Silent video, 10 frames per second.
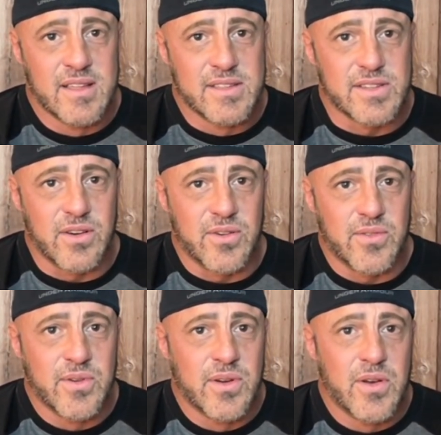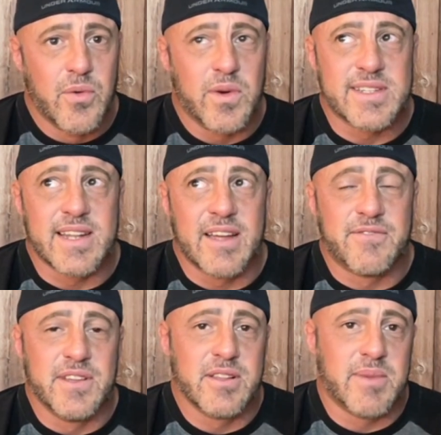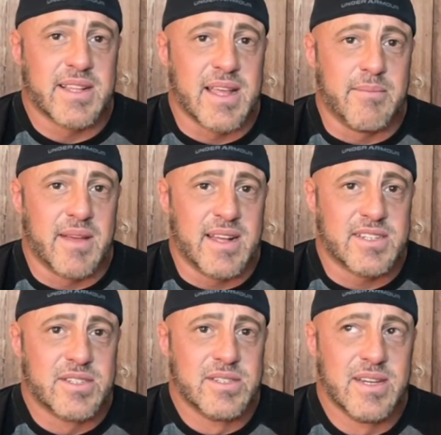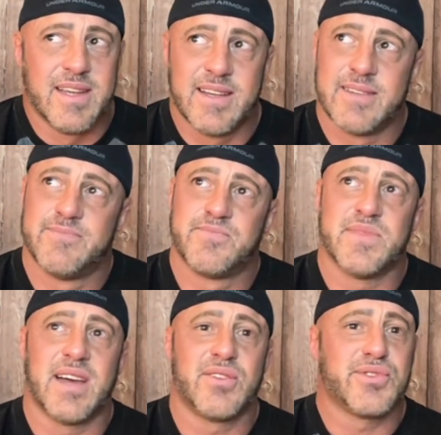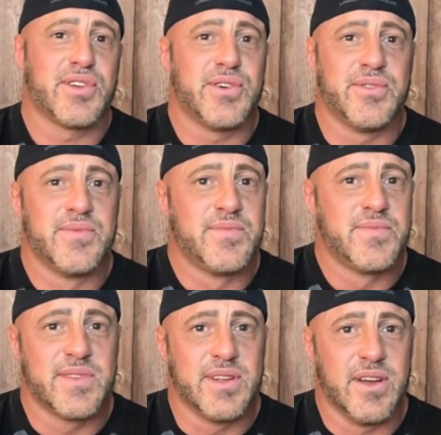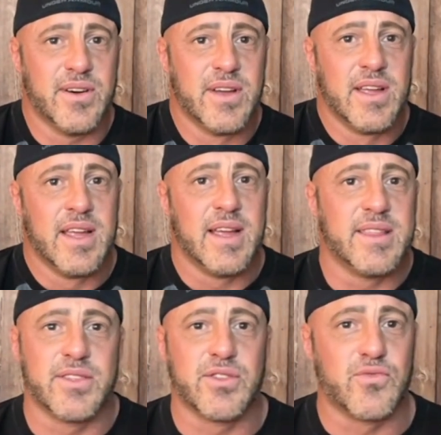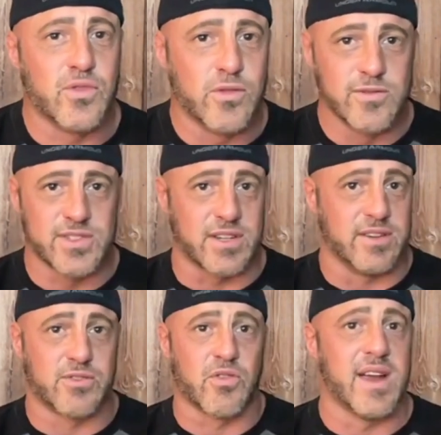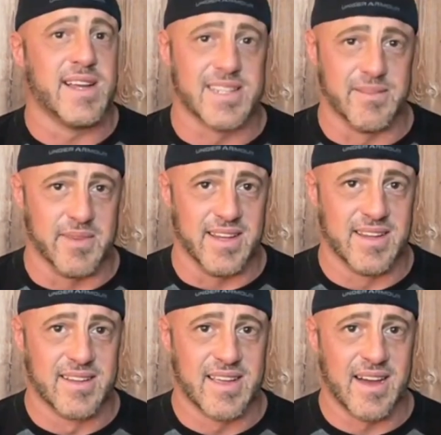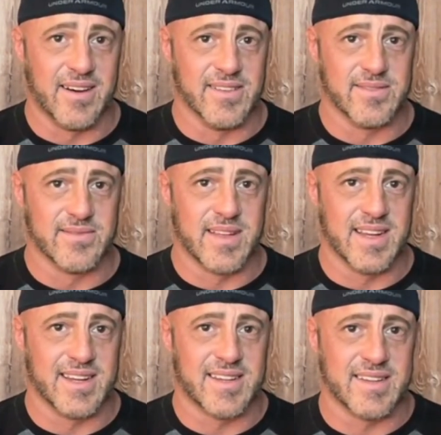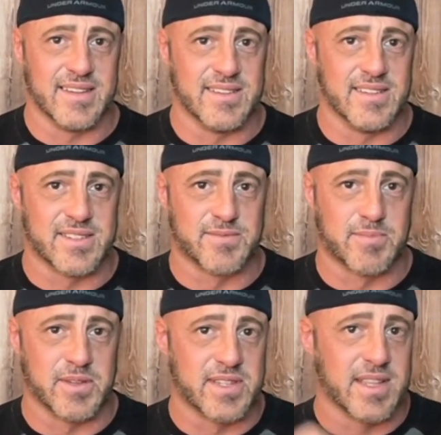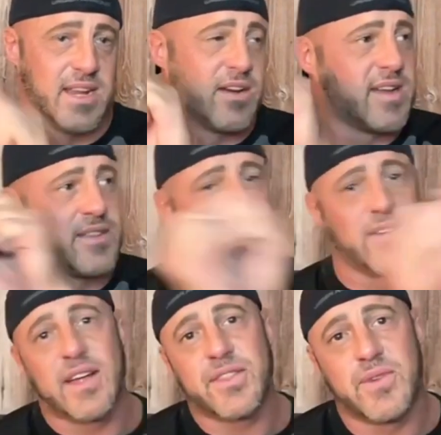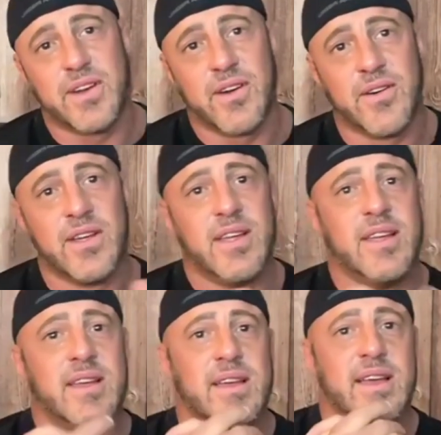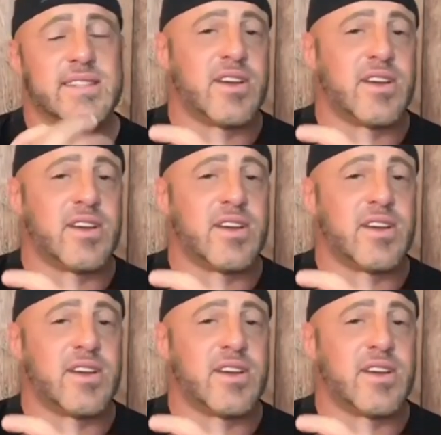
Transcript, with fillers: So what did I feel about that match? I don't know. You know, the, the rules are crazy to me. How like you're just supposed to like, okay, throw it out the window. It's